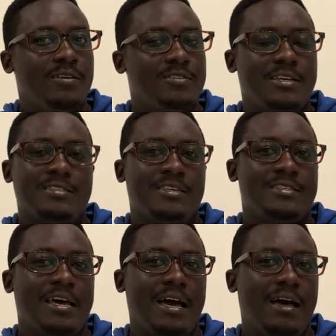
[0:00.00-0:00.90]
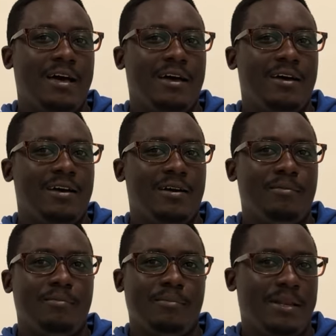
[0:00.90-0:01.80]
chances are
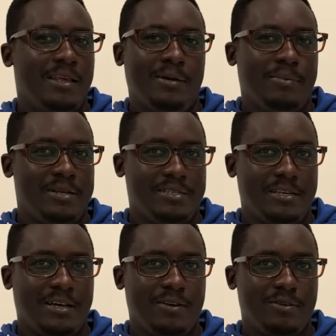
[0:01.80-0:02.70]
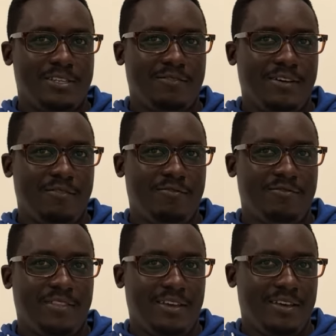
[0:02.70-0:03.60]
malaria parasite cannot survive
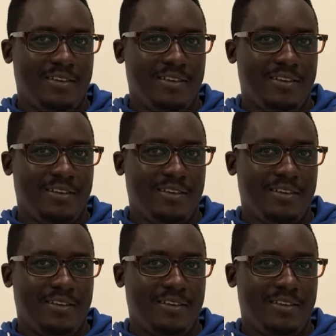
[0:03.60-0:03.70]
there.